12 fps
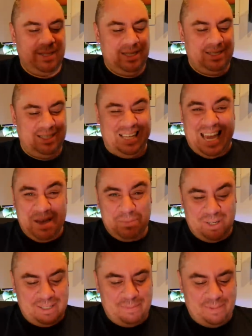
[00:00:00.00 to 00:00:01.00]
It doesn't get
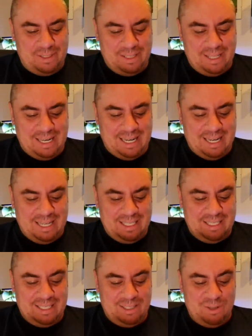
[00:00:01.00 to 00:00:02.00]
much simpler than that.
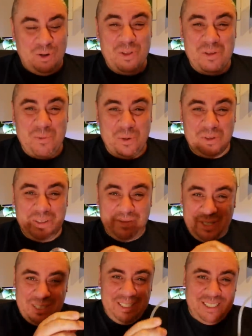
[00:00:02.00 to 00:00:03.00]
It's not the most
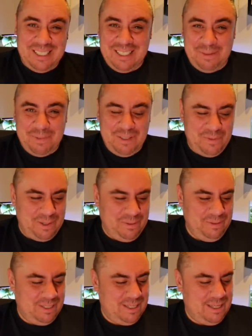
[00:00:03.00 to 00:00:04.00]
efficient system in the world.